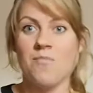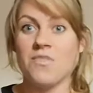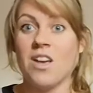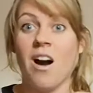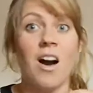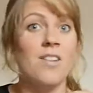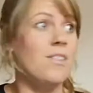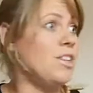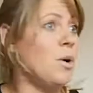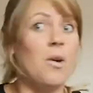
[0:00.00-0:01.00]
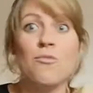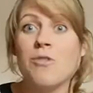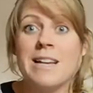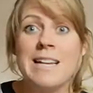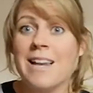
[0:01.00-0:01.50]
that I
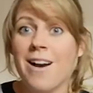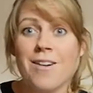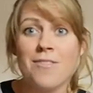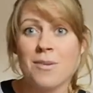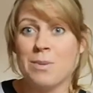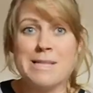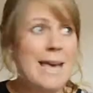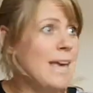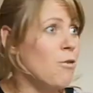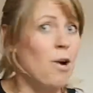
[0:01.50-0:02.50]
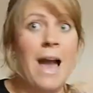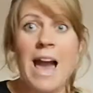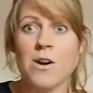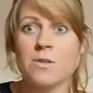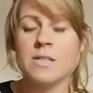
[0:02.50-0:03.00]
really love, a bodega or a
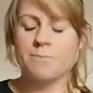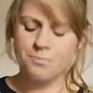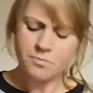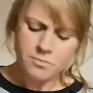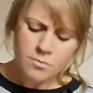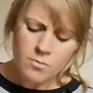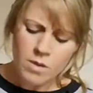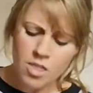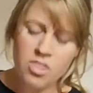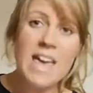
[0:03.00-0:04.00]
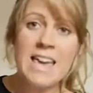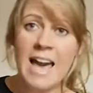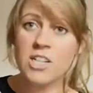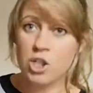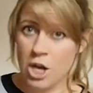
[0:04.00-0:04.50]
house. They
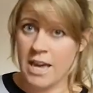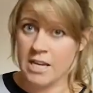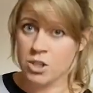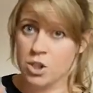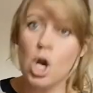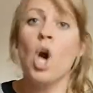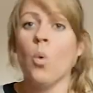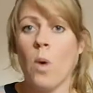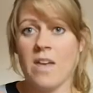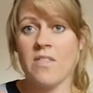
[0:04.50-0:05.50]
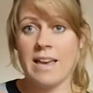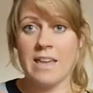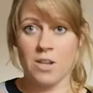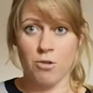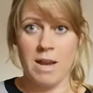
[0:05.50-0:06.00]
can change where they get
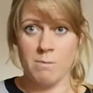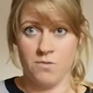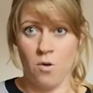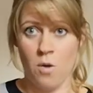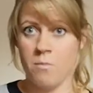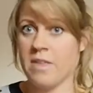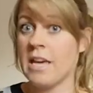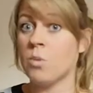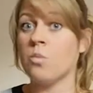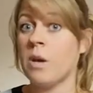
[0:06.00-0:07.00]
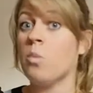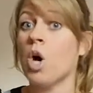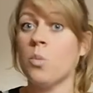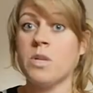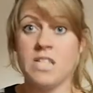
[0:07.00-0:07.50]
the grapes from. They
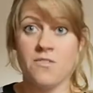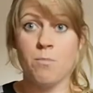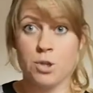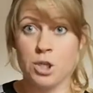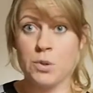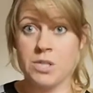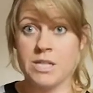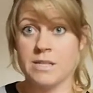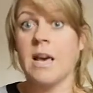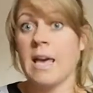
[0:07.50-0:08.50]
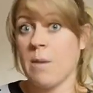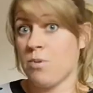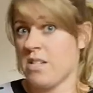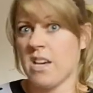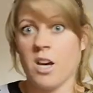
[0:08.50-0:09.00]
work with different producers in
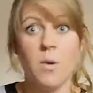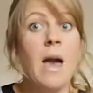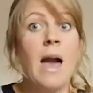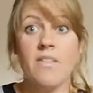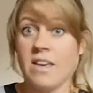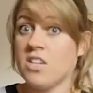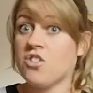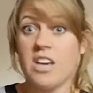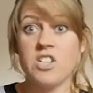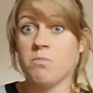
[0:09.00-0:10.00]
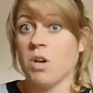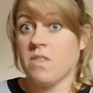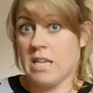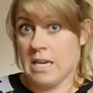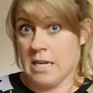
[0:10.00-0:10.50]
Prosecco, and they can change them over the
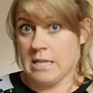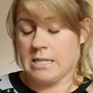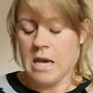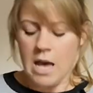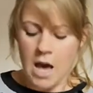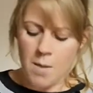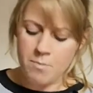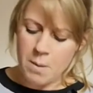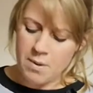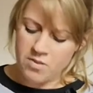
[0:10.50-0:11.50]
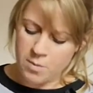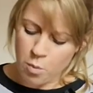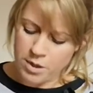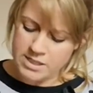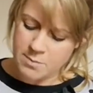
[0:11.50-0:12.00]
years. But the
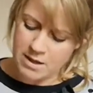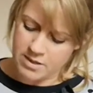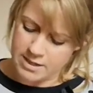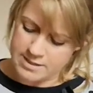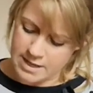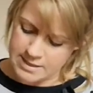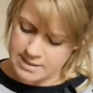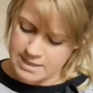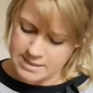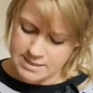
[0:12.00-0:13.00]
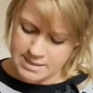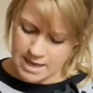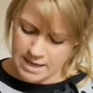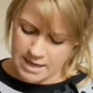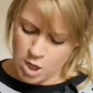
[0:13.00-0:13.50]
point about this is
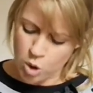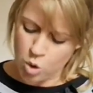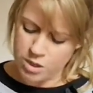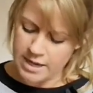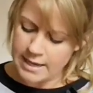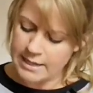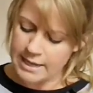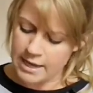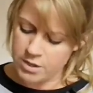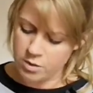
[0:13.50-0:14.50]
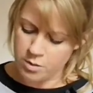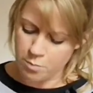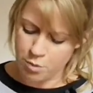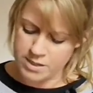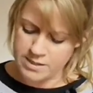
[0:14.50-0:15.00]
a Conegliano
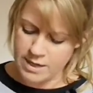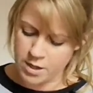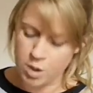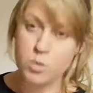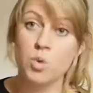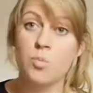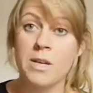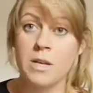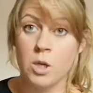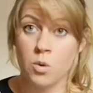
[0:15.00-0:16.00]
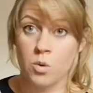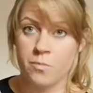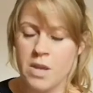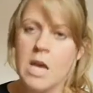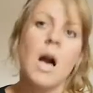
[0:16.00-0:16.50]
Prosecco Superior.
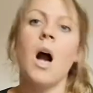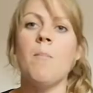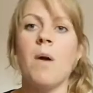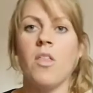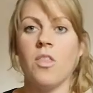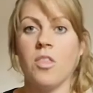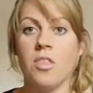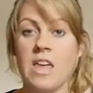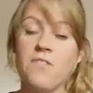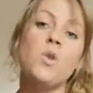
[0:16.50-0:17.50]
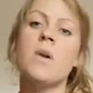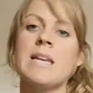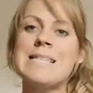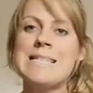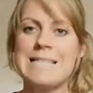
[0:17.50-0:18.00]
If you get
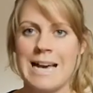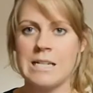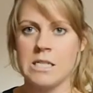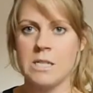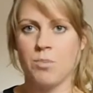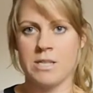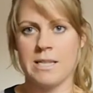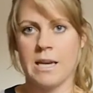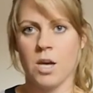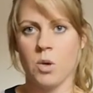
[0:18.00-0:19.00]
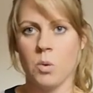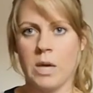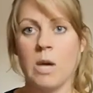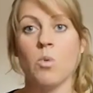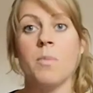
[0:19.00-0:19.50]
a standard Prosecco,
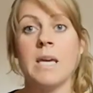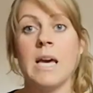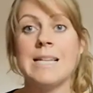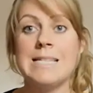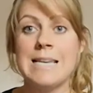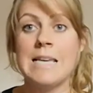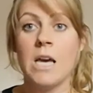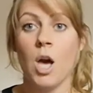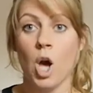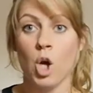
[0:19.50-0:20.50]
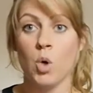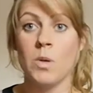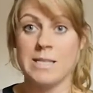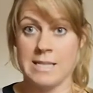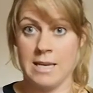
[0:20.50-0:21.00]
it will be a
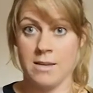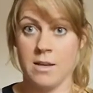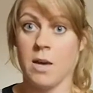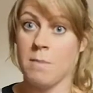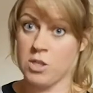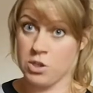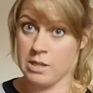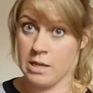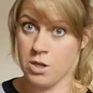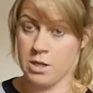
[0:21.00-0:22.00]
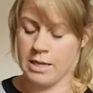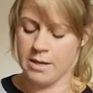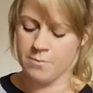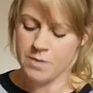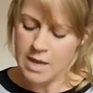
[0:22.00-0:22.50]
DOC. I mentioned that
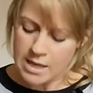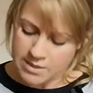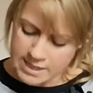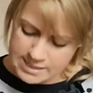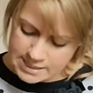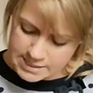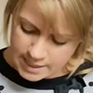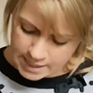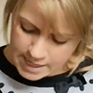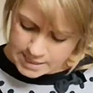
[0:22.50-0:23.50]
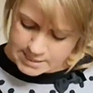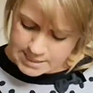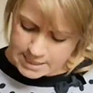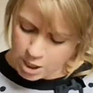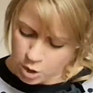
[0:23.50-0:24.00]
earlier. This is a
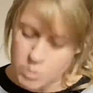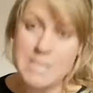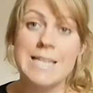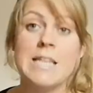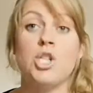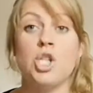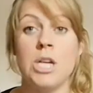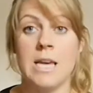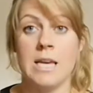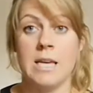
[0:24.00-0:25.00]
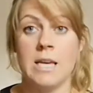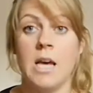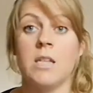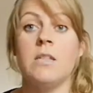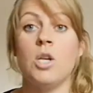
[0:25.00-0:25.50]
DOCG,
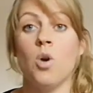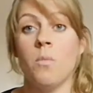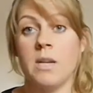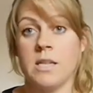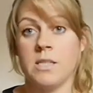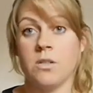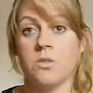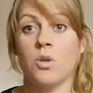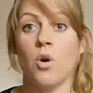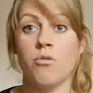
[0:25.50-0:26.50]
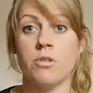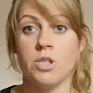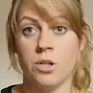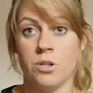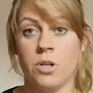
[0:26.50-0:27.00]
Denominación de
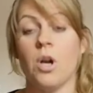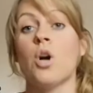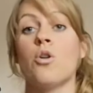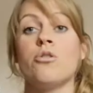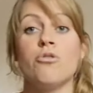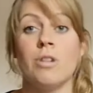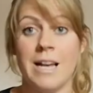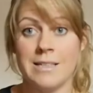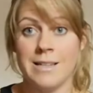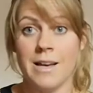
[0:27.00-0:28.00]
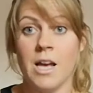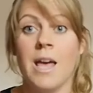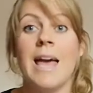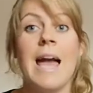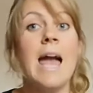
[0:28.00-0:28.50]
Origen Controlada
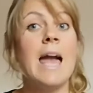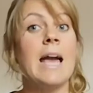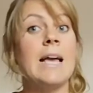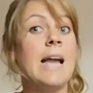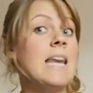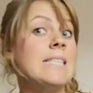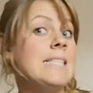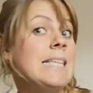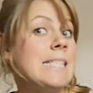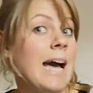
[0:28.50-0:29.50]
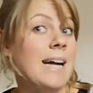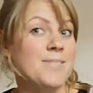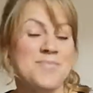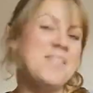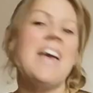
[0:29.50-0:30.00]
Garantita.
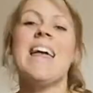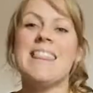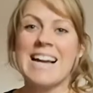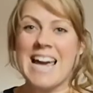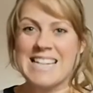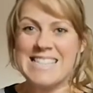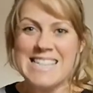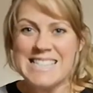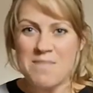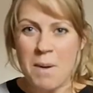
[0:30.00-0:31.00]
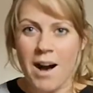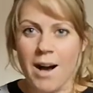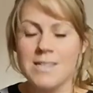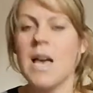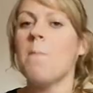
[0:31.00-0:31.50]
That garantita
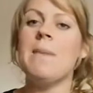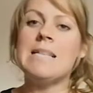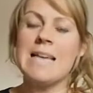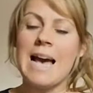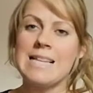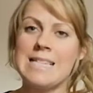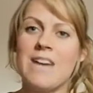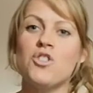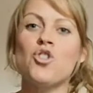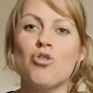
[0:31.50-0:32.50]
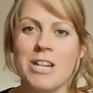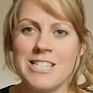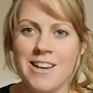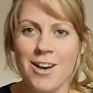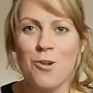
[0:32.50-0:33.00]
part means it has to have
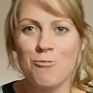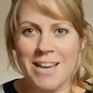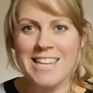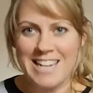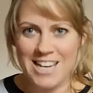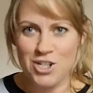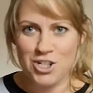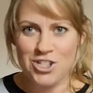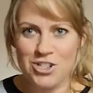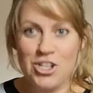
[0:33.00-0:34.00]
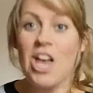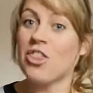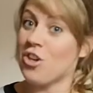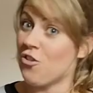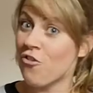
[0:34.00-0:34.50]
stricter regulations,
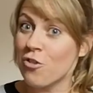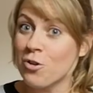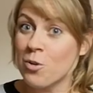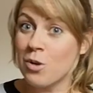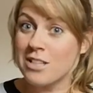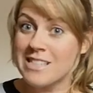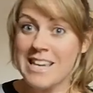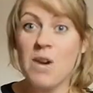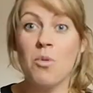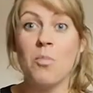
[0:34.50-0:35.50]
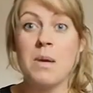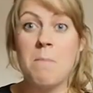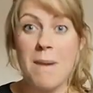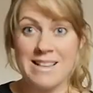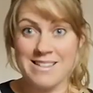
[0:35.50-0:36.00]
the fruit quality will be
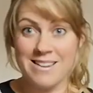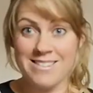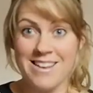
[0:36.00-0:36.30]
better,